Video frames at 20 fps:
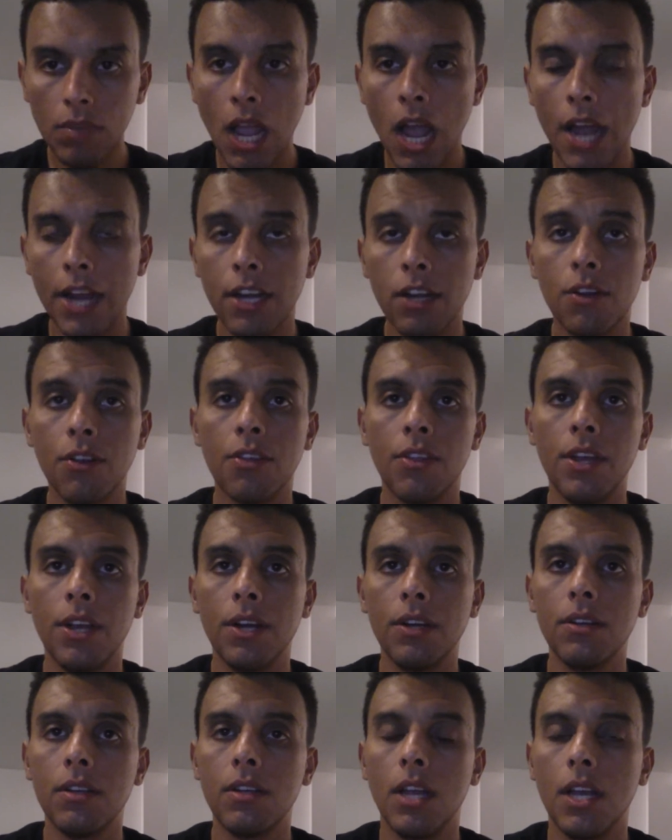I hear you
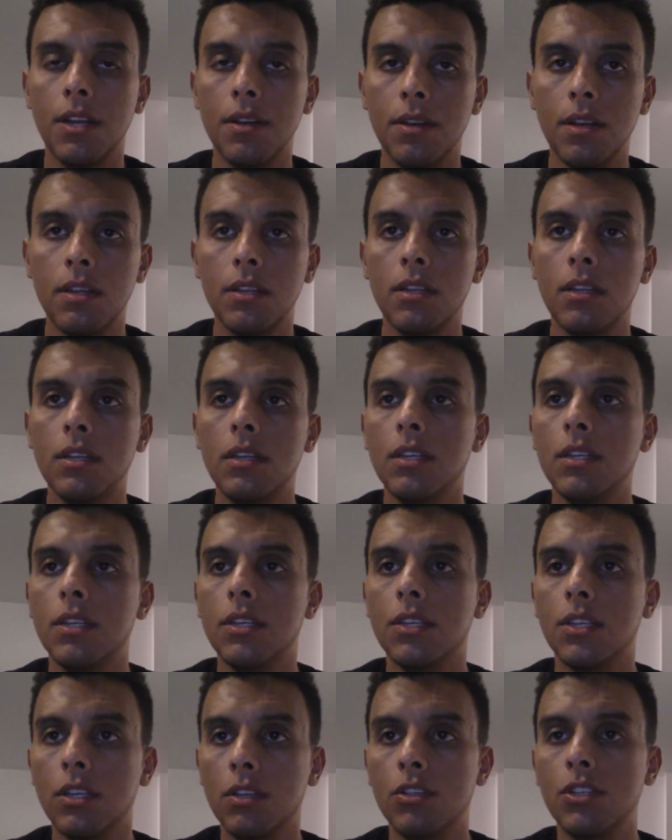there, and
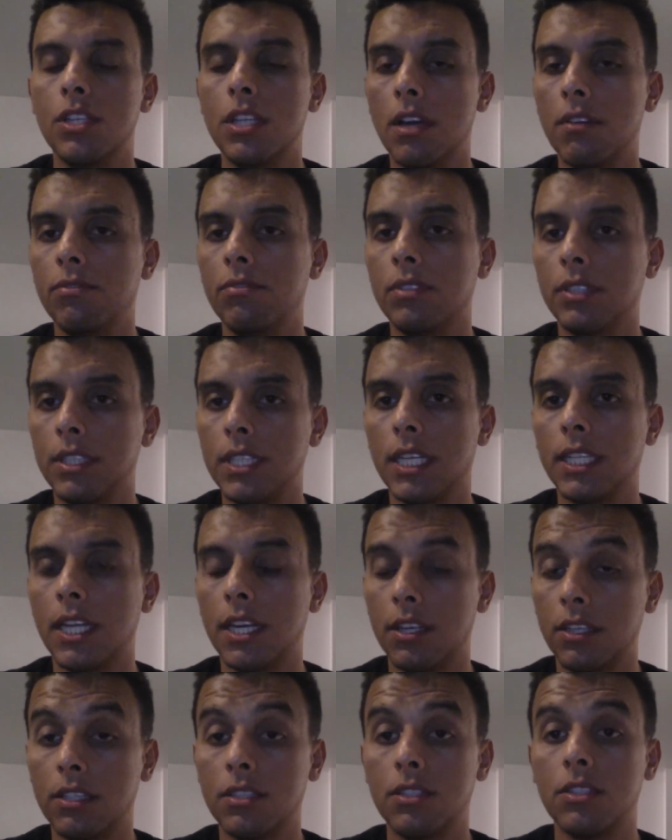you should definitely take that
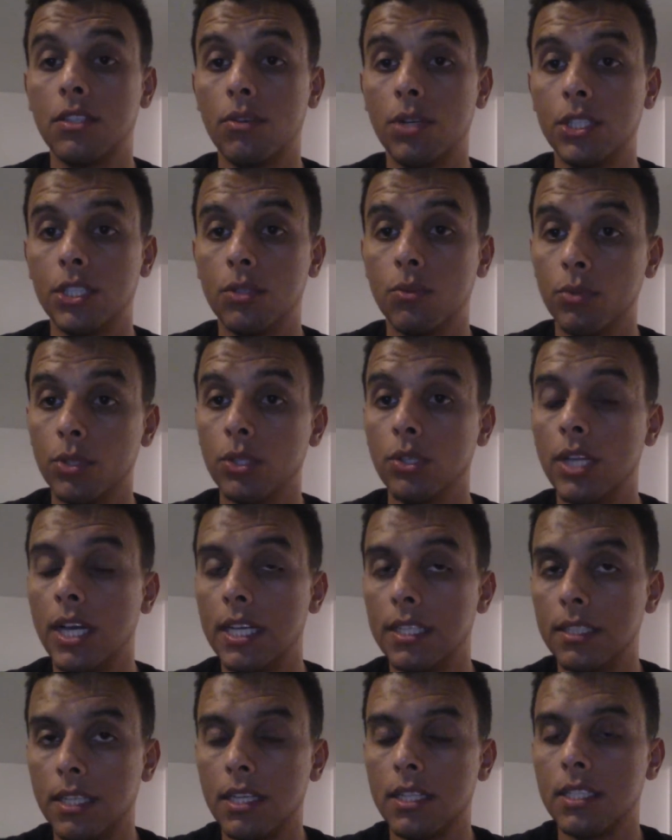into consideration and
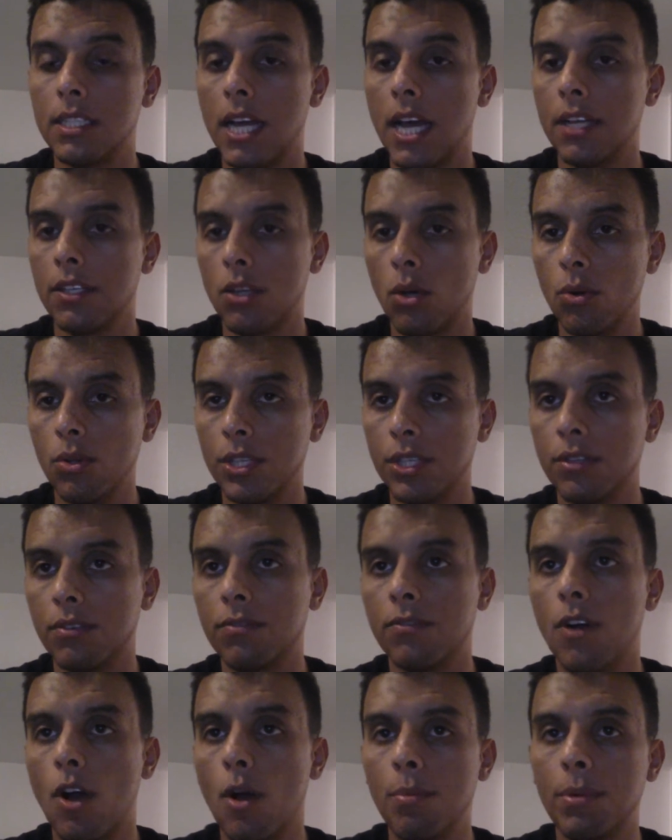realize that it's not totally your
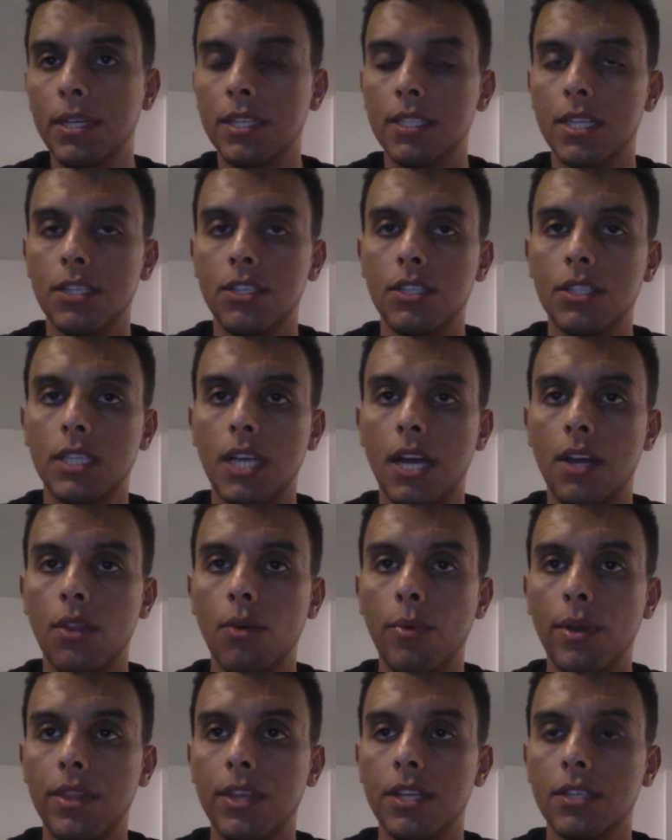fault, because that's just kind of the
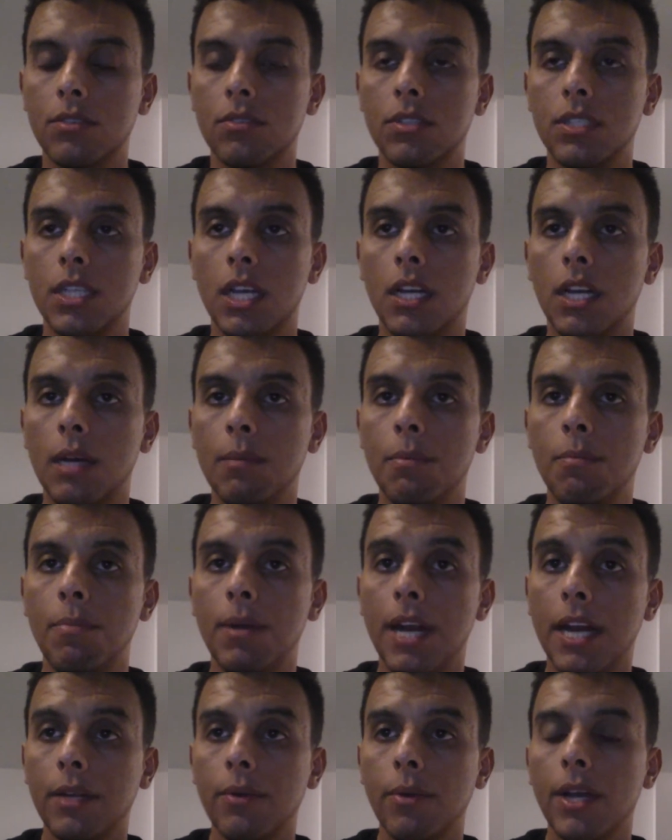way things are set up.
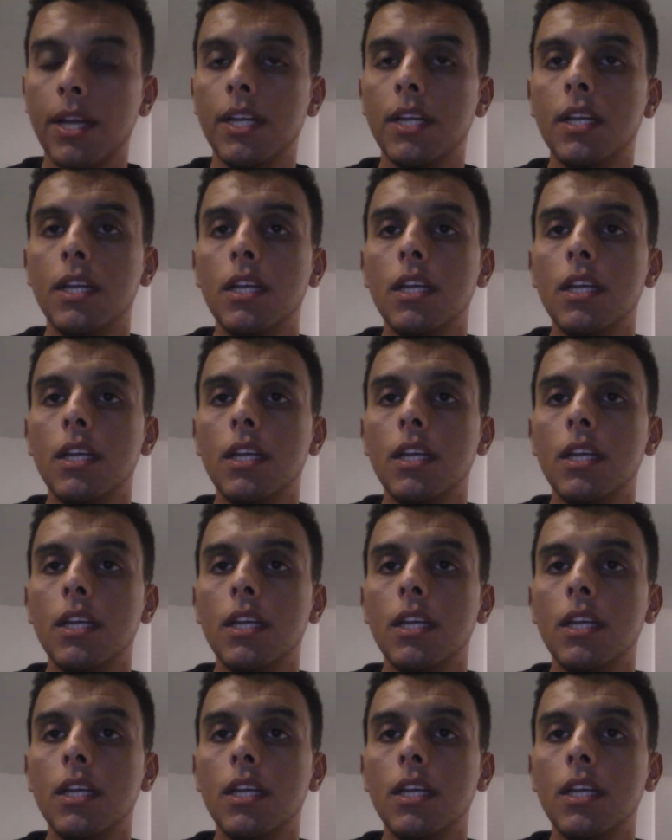But anyway,